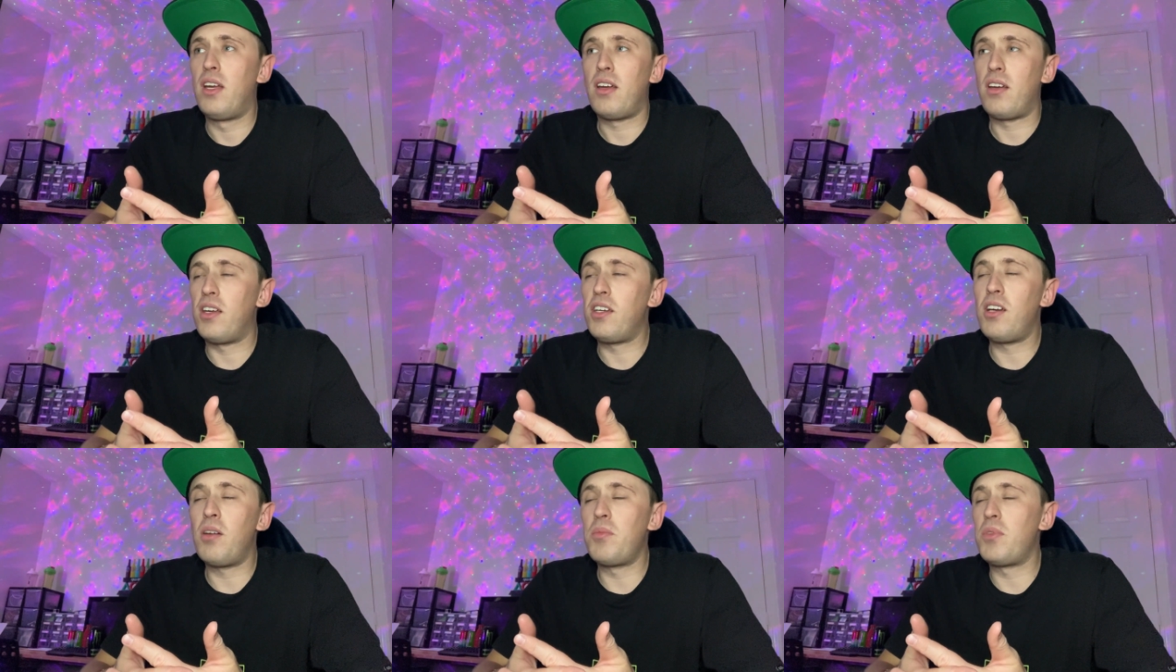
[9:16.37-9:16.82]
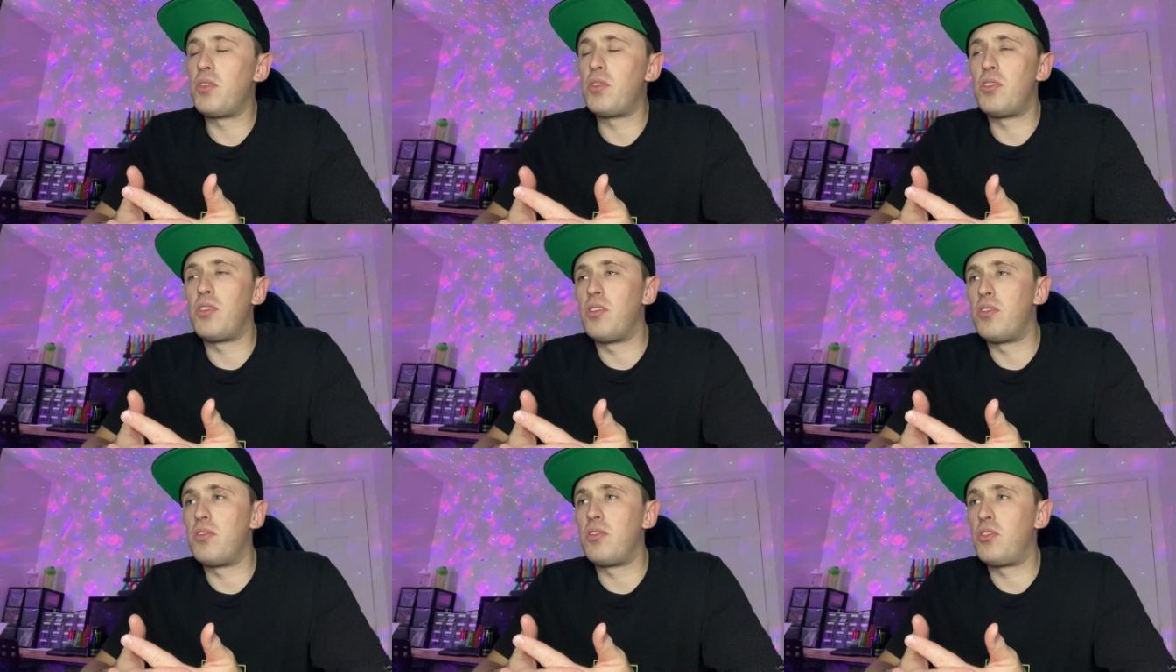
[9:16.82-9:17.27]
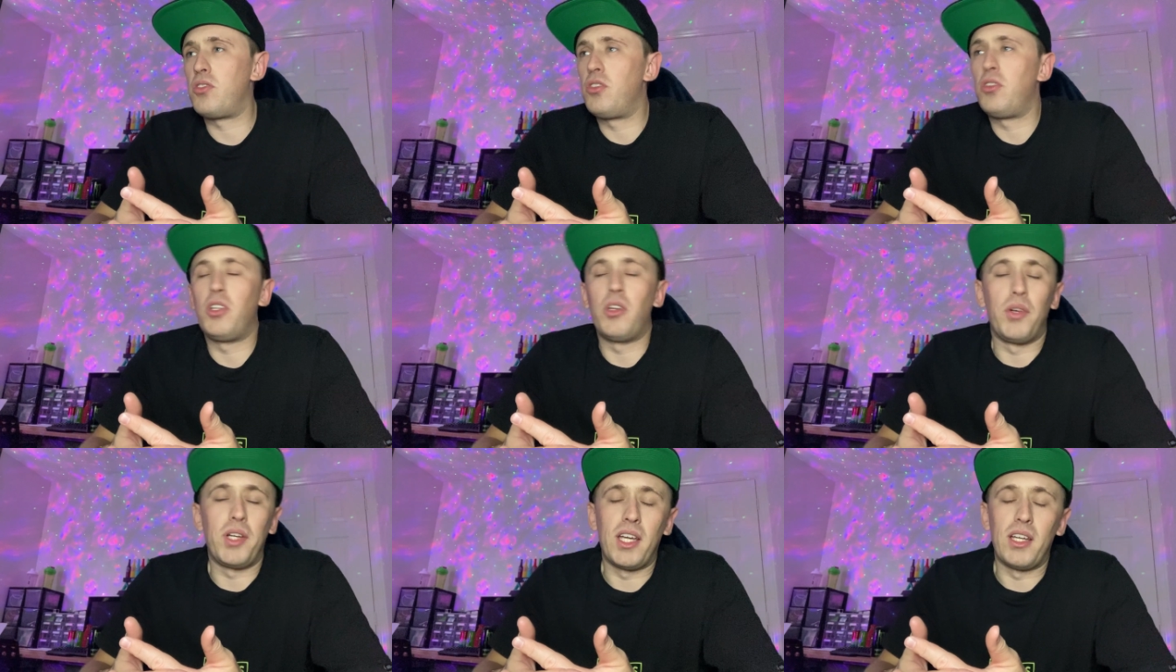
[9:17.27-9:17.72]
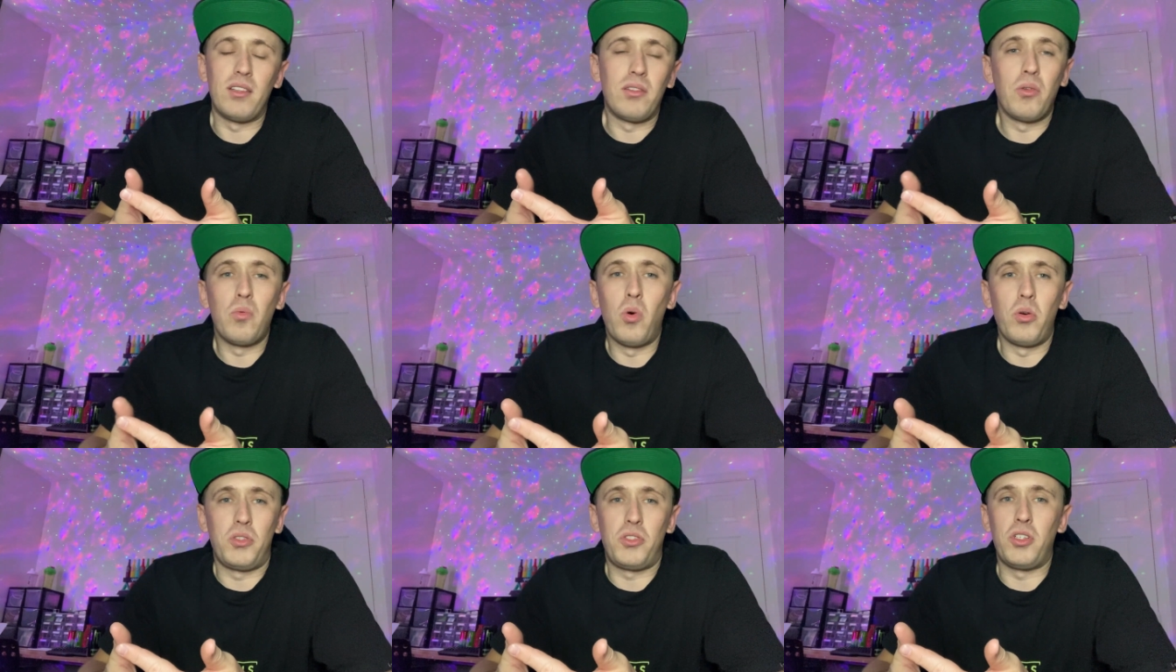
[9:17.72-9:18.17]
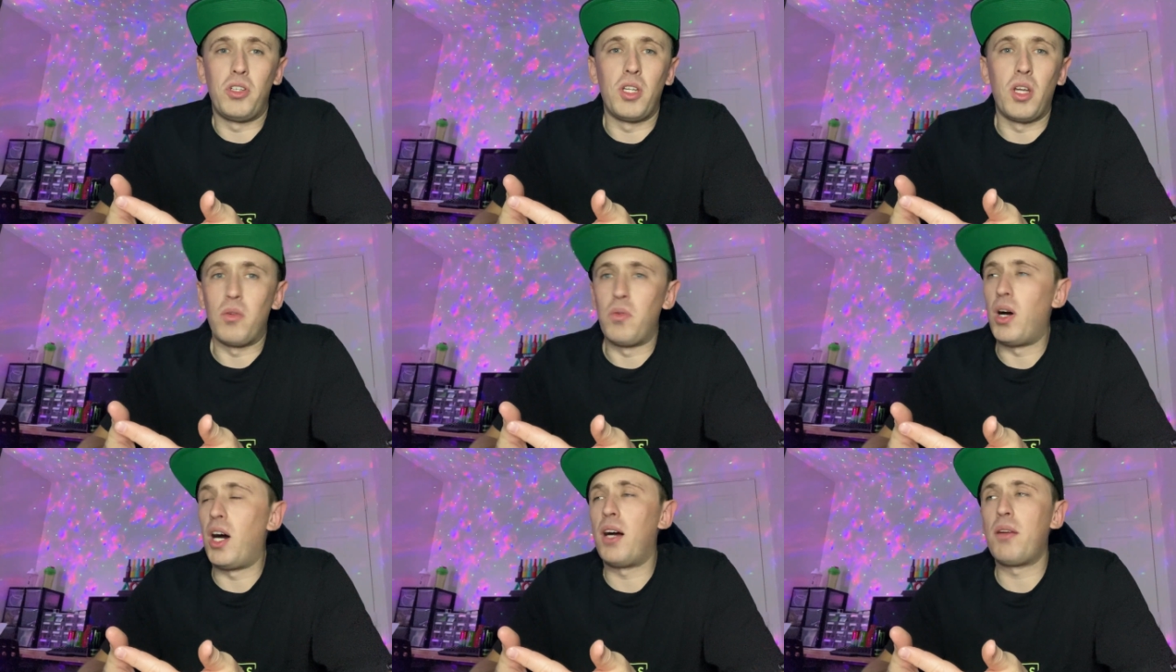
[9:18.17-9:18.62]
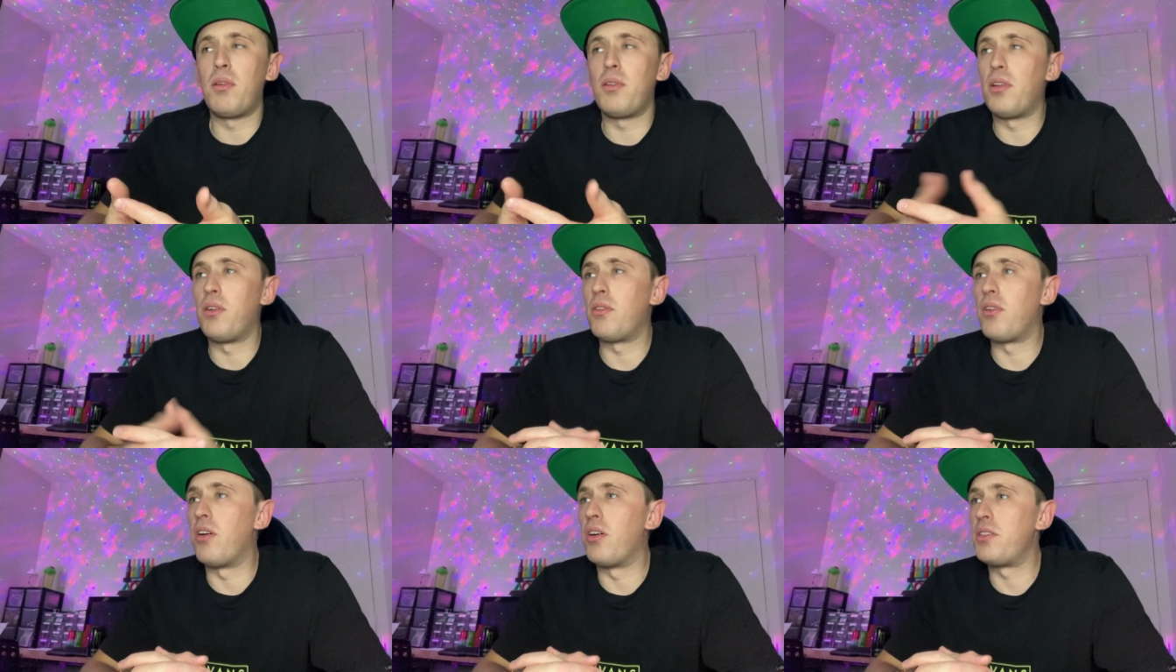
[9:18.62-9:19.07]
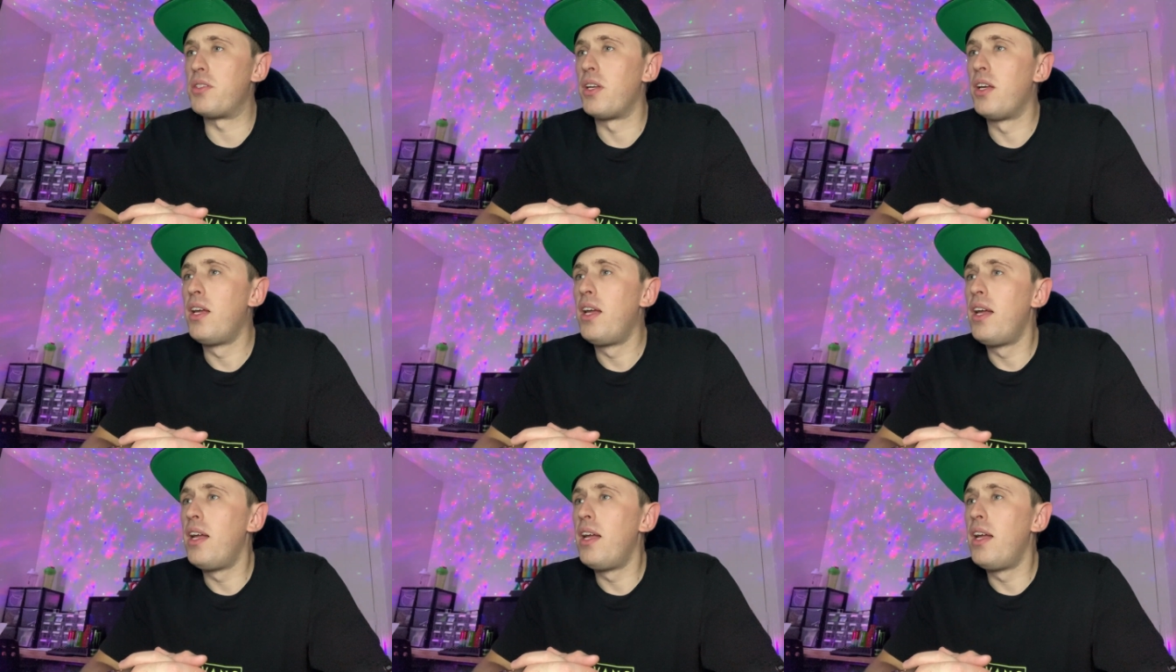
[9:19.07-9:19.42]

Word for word: They come to studio again. What studio? I don't know, guys.